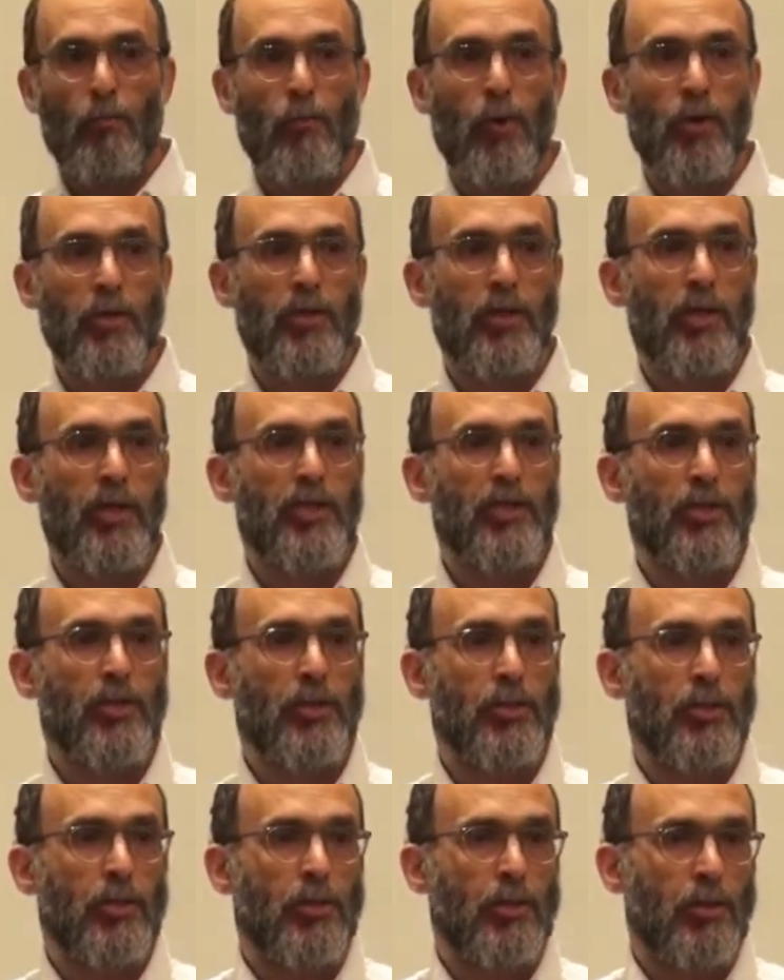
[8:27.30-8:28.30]
But
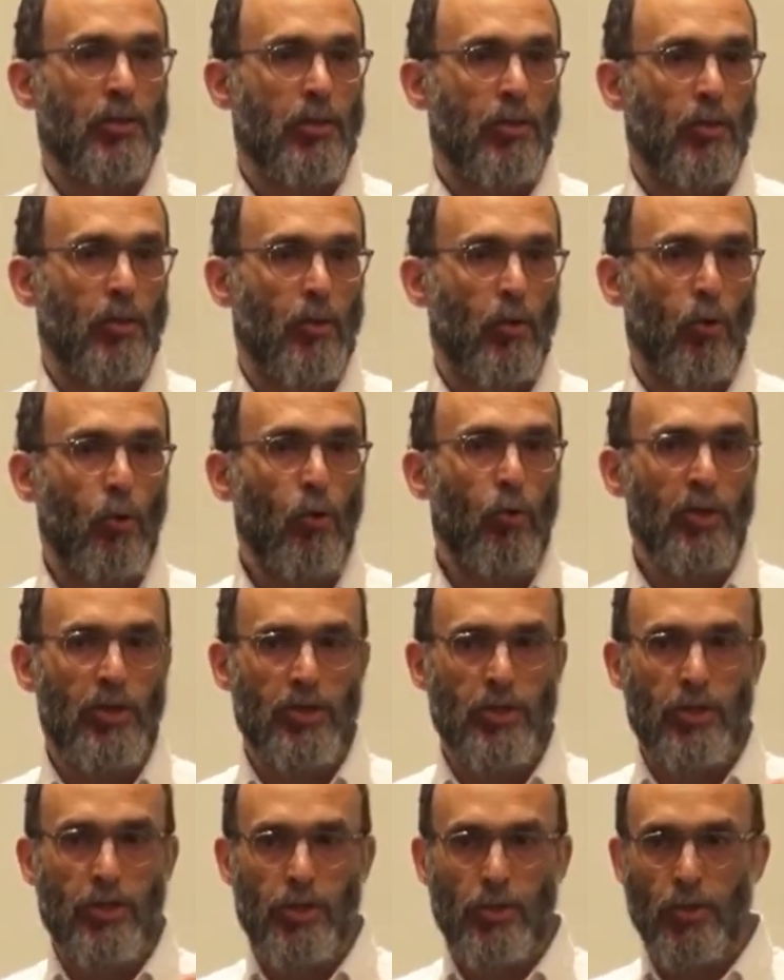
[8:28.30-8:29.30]
it's who
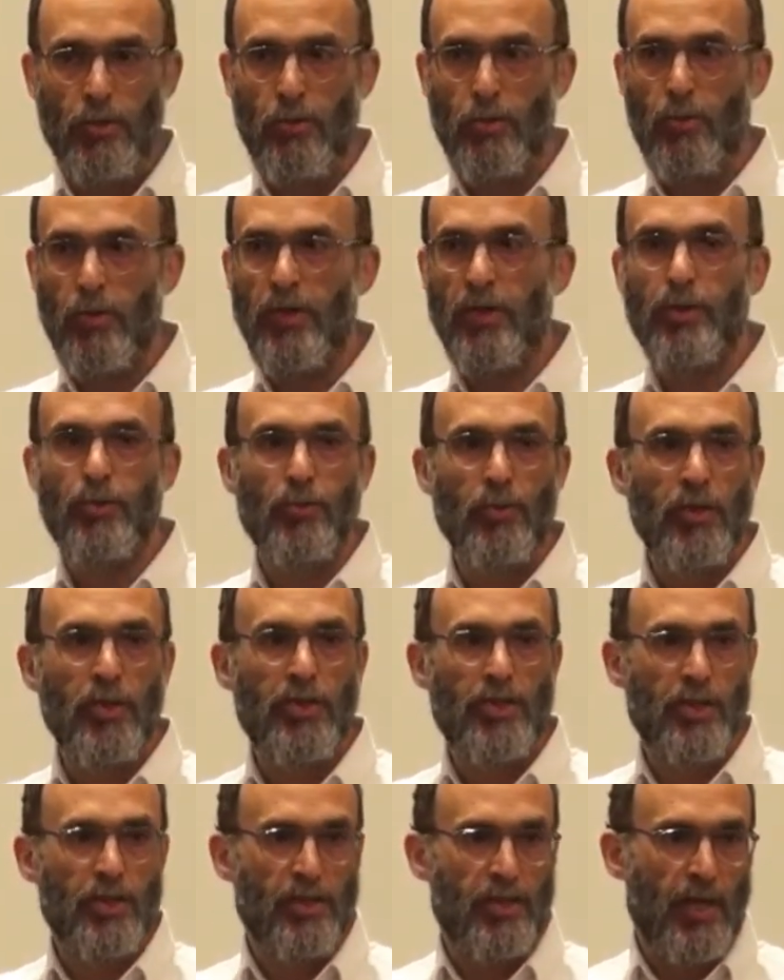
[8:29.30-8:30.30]
is a Jew is
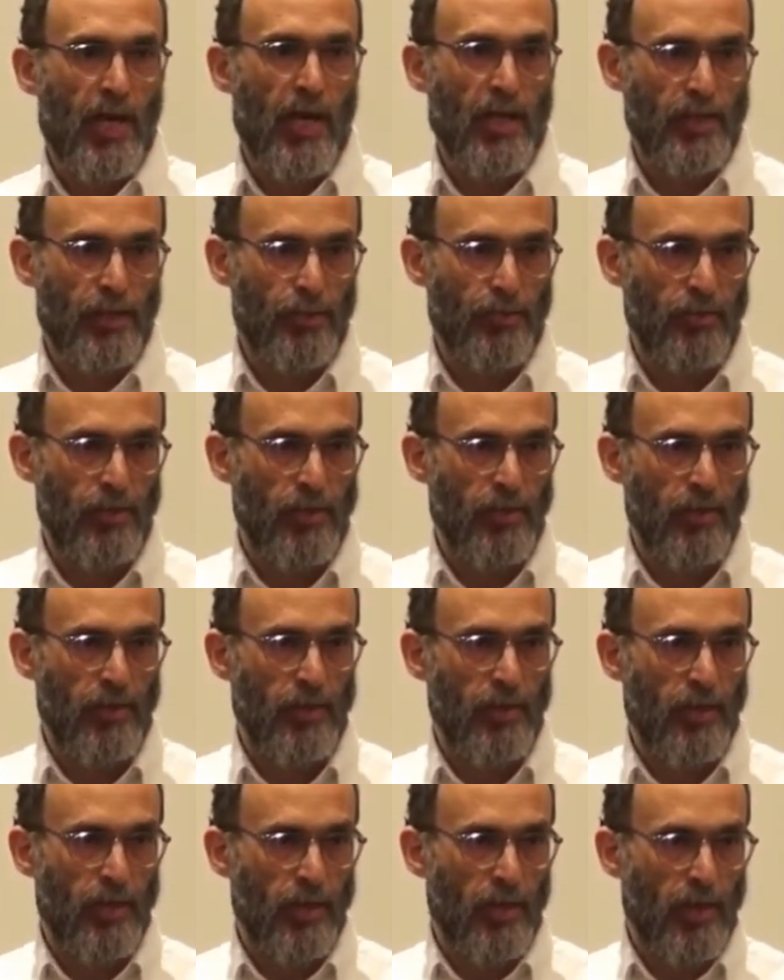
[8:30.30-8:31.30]
religious doctrine.
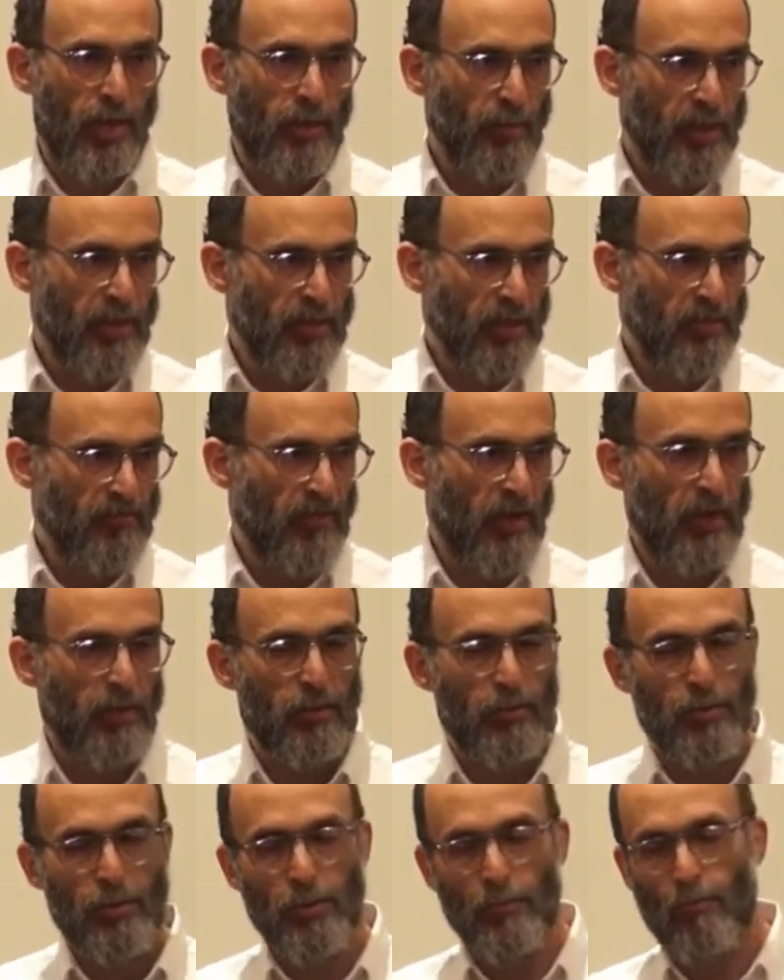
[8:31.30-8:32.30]
It means as
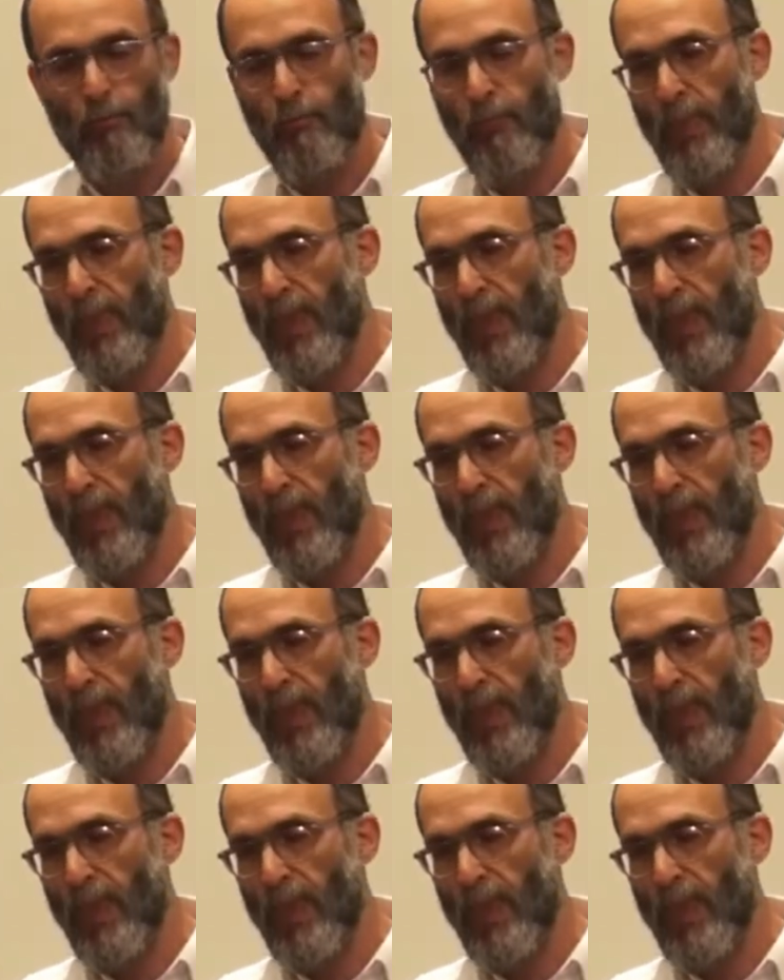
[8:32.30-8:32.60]
follows.